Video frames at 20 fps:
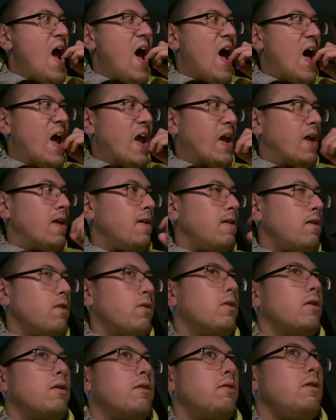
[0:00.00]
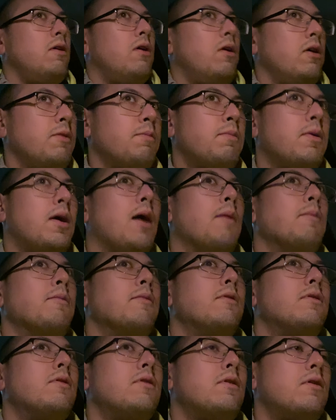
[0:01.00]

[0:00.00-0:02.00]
like you're going to see all these problems